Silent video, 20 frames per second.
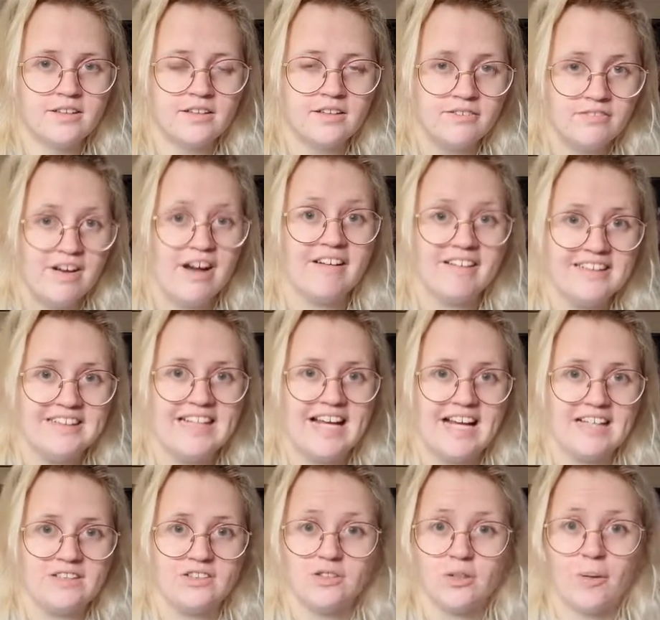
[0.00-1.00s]
Very
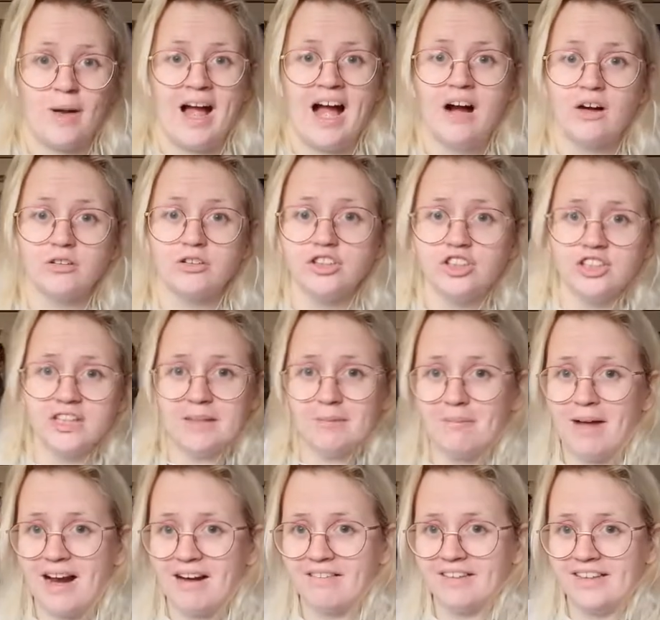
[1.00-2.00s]
dead. So how could she
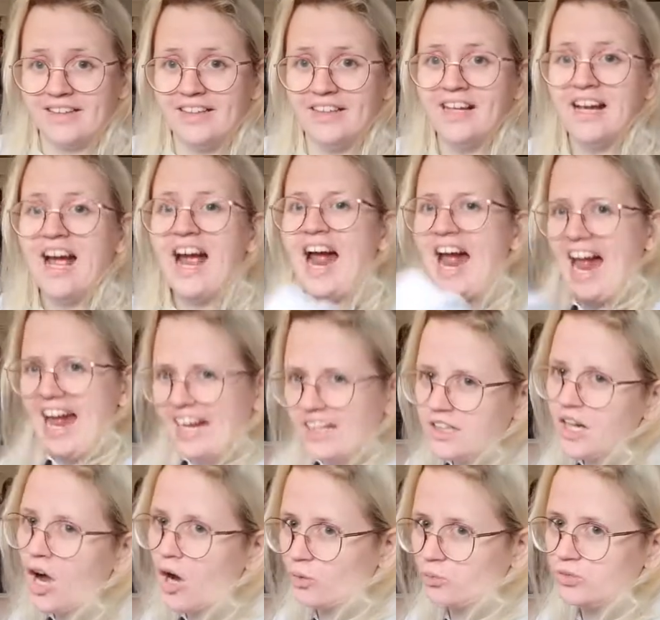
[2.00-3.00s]
marry a
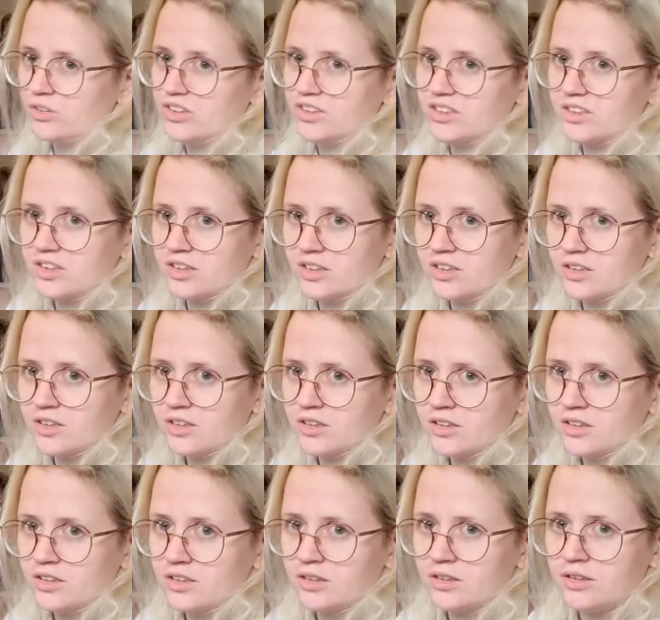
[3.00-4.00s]
ghost?
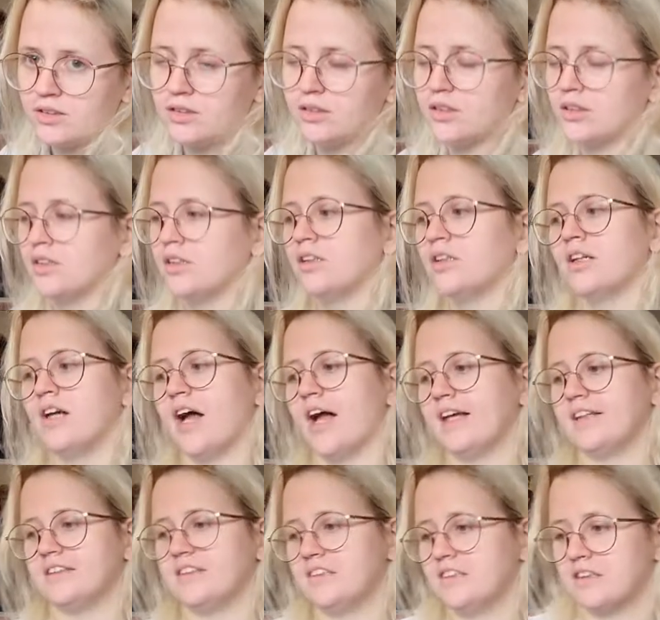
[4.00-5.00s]

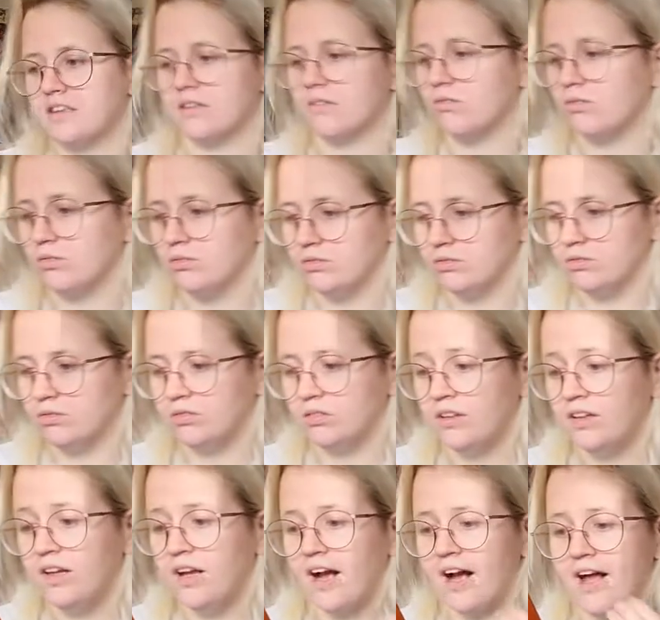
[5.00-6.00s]

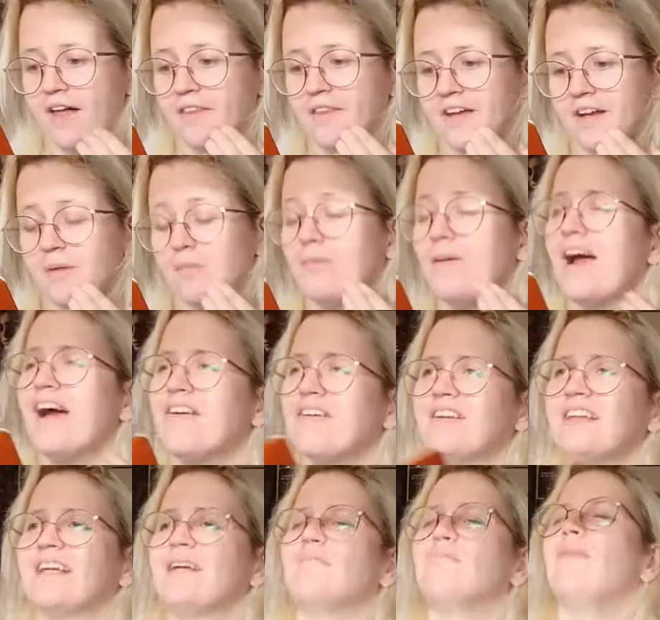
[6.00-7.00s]
And then
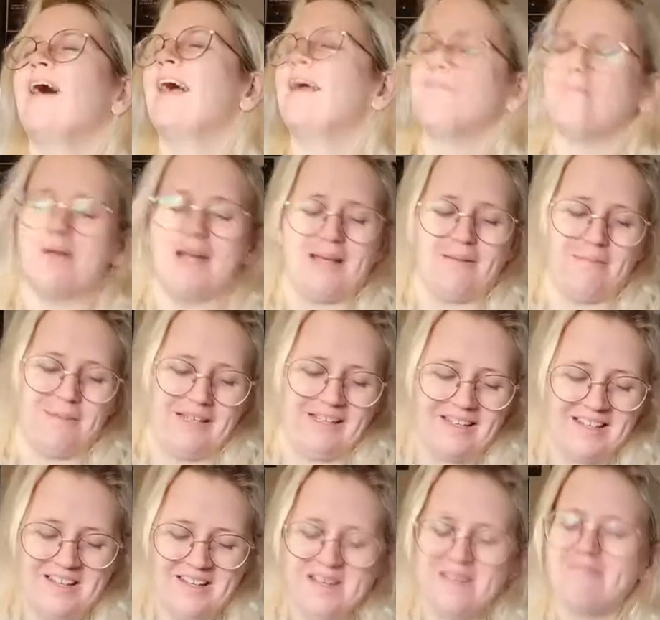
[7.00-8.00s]
apparently my baby,
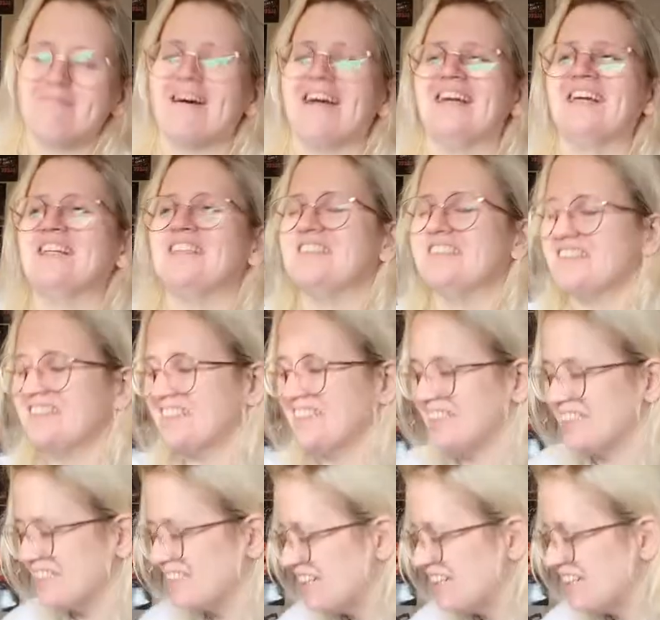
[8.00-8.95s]
my innocent,